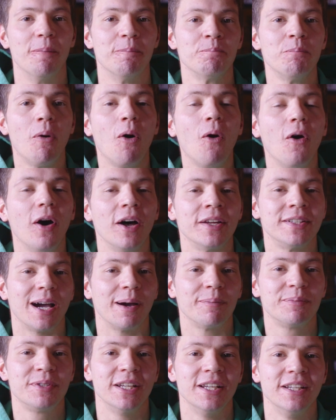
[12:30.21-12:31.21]
more
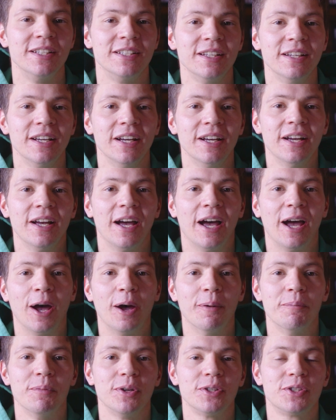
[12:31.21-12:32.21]
adapted
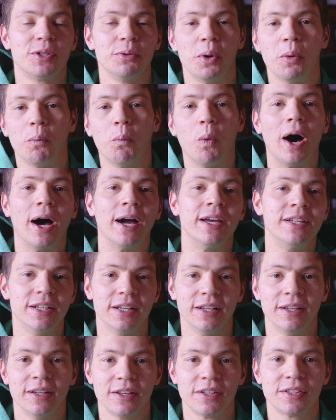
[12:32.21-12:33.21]
to a
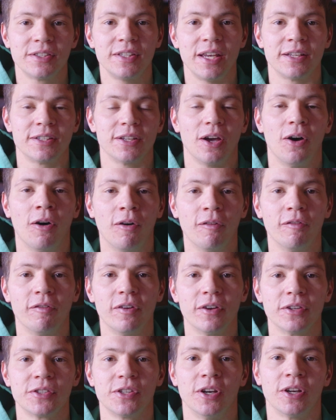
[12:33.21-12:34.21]
wider set
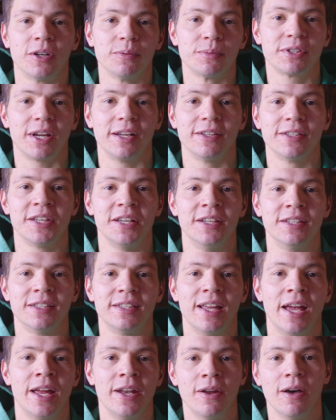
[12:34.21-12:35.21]
of
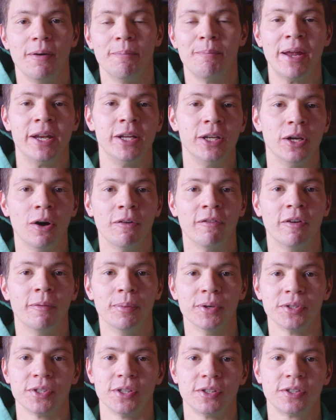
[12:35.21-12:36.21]
circumstances than many other
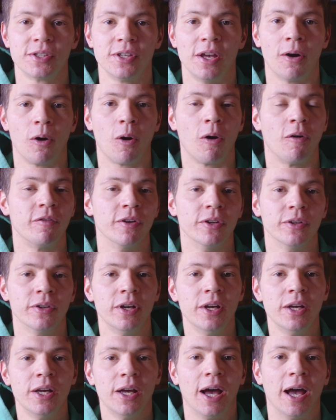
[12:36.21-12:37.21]
buzzards that are
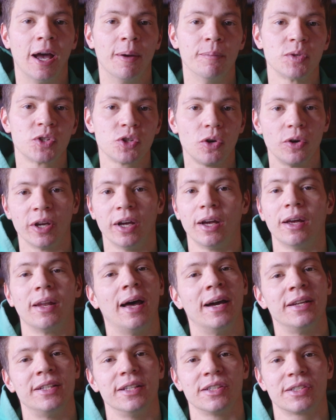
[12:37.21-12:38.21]
often soaring and
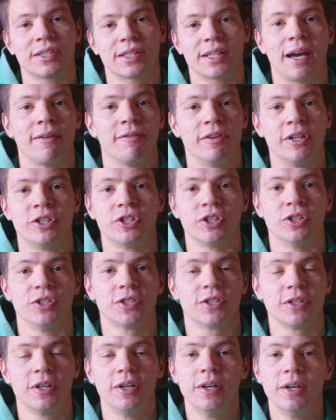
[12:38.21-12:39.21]
gliding
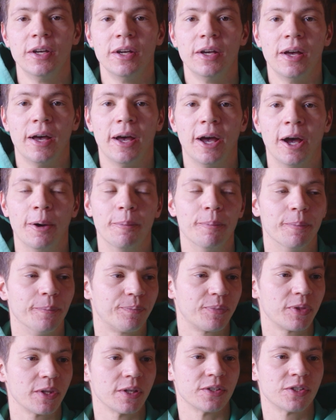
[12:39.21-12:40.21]
scavengers.
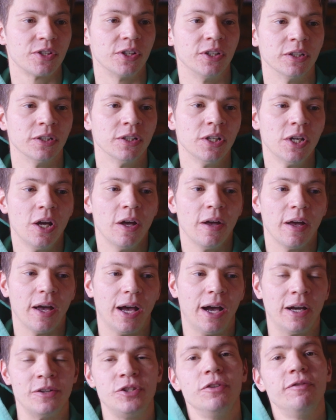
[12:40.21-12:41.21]
So
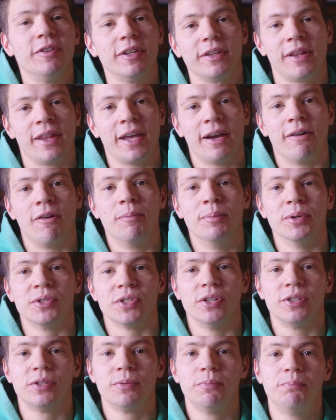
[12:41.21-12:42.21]
I do think that they are a
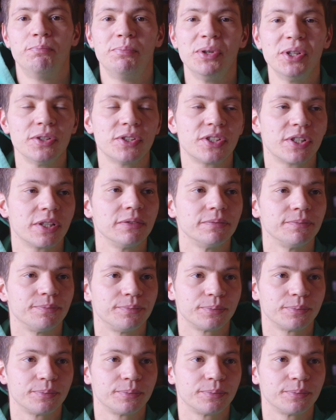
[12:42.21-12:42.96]
buzzard, but